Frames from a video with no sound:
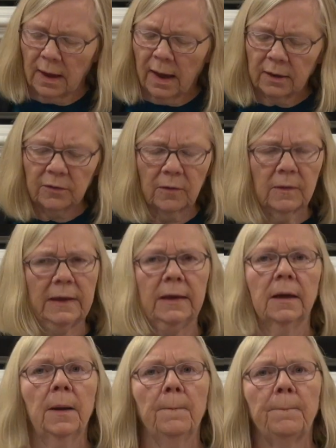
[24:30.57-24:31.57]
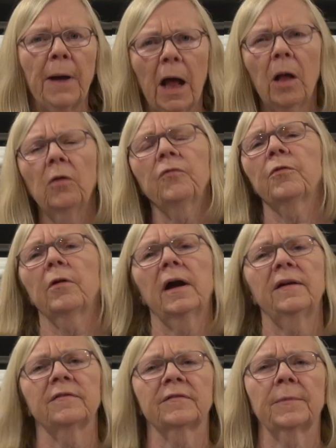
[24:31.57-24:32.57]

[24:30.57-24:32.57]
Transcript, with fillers: utterly pulverize